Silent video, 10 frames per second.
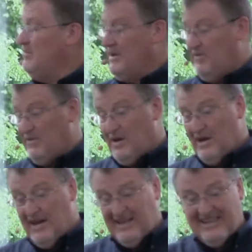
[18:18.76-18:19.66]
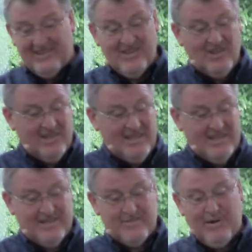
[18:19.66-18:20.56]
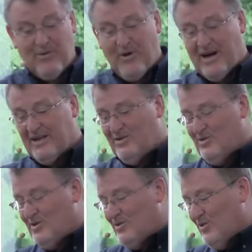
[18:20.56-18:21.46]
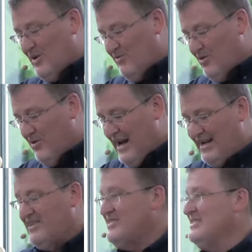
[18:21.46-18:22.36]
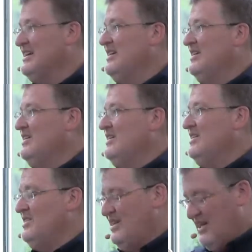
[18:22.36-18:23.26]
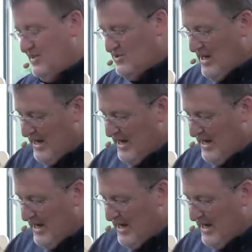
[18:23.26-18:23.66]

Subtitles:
But if you get to goodness by walking through the door of grace, you get